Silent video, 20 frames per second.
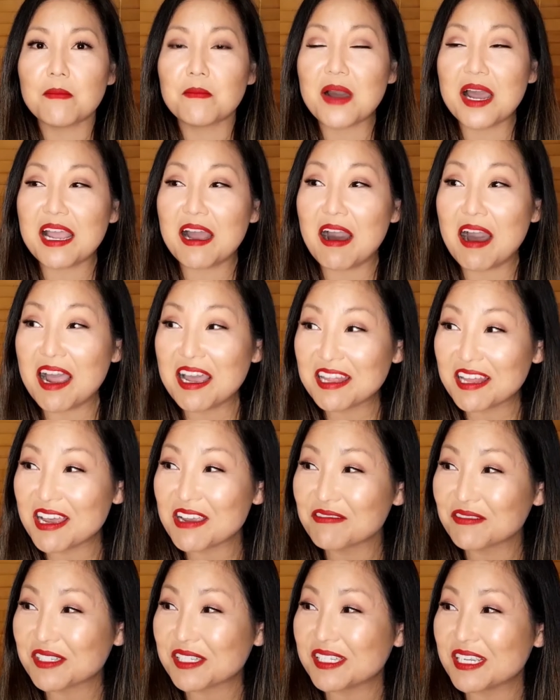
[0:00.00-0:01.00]
My
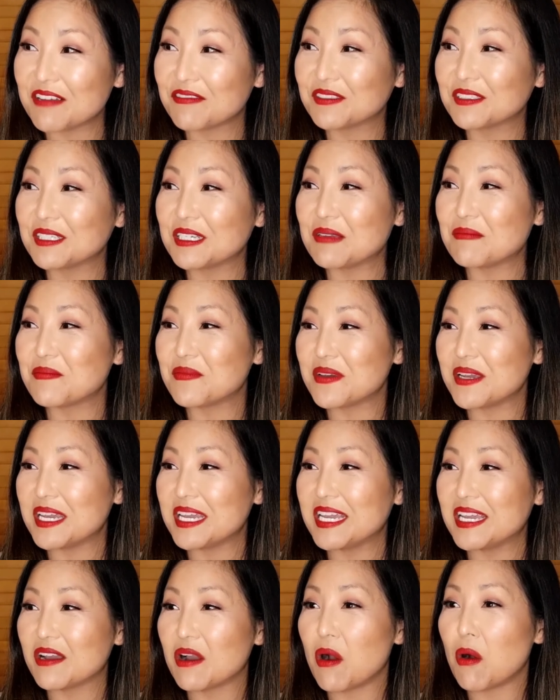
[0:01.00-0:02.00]
highlight was definitely
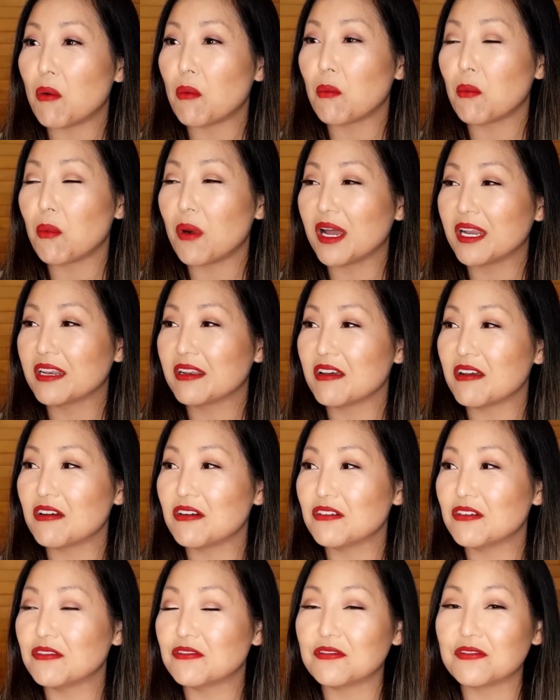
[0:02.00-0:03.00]
being one
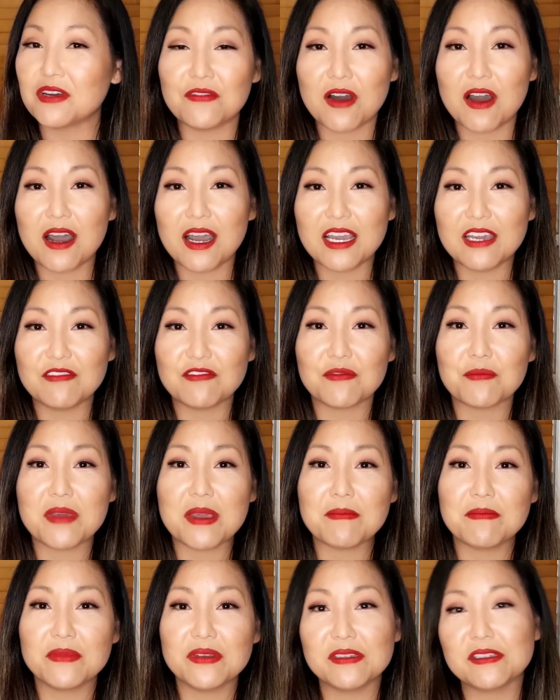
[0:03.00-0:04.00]
of five
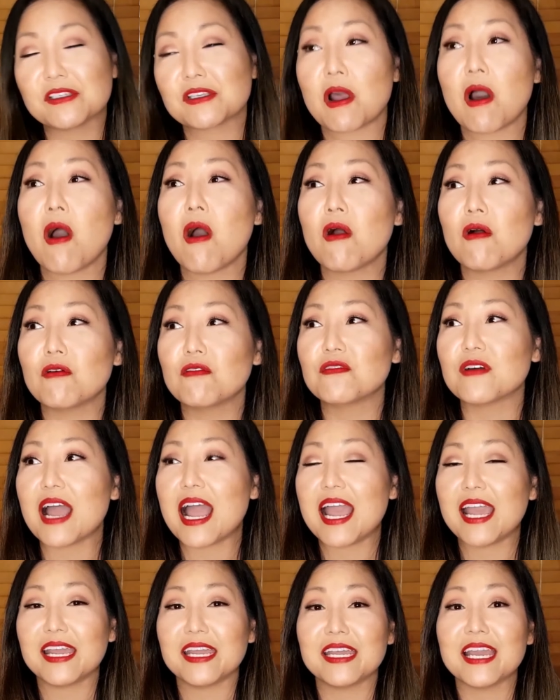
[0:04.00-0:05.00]
members of
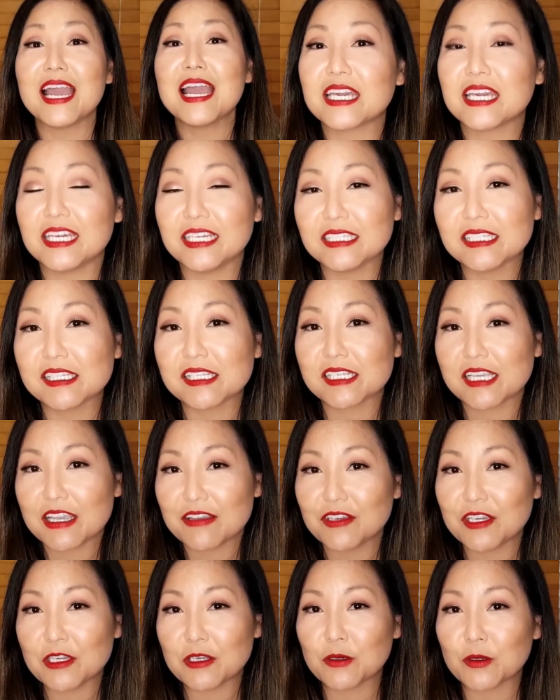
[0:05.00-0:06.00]
a kids
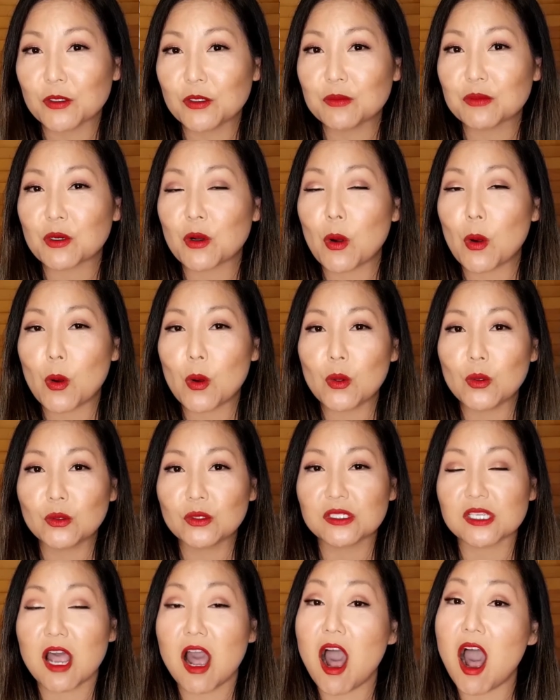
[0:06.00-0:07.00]
TV group
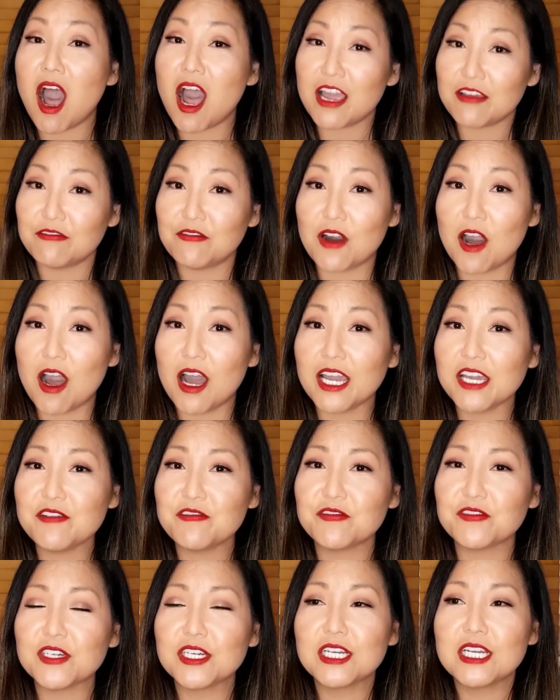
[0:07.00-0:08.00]
called
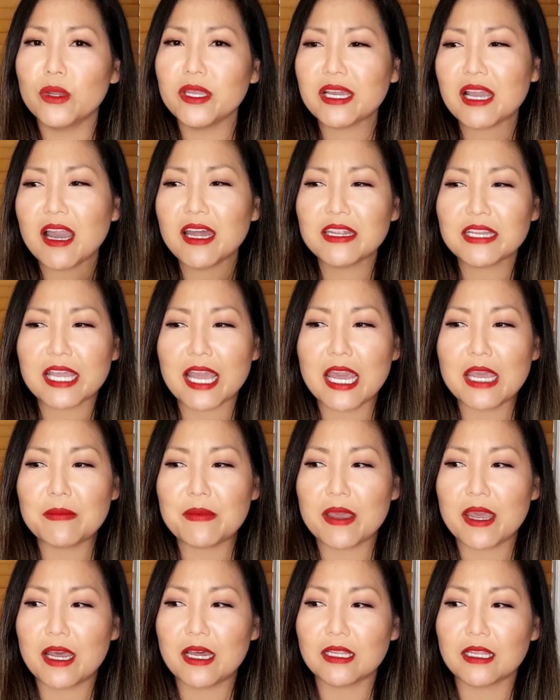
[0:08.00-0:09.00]
Hi-5 we kind of
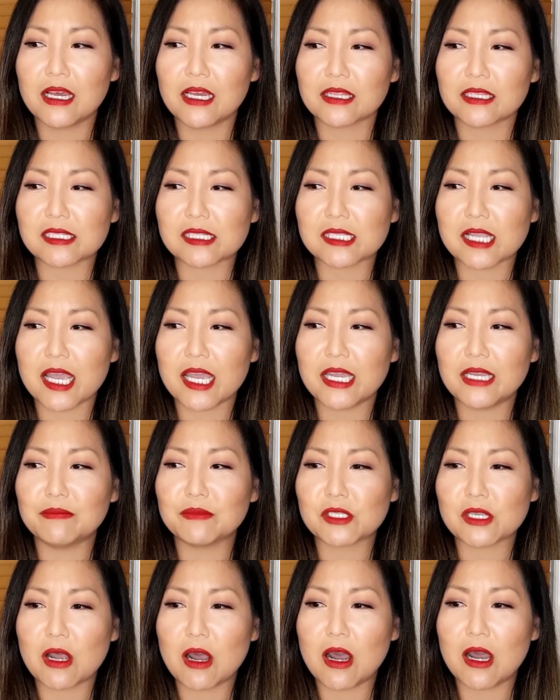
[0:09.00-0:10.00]
came out like the
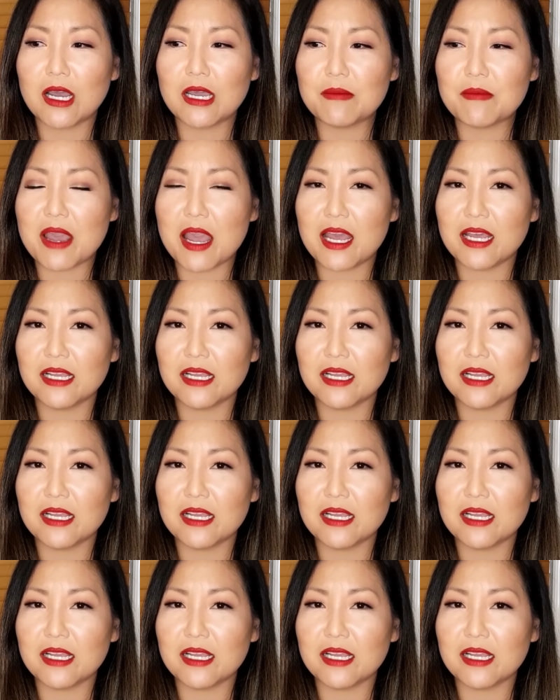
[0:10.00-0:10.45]
same time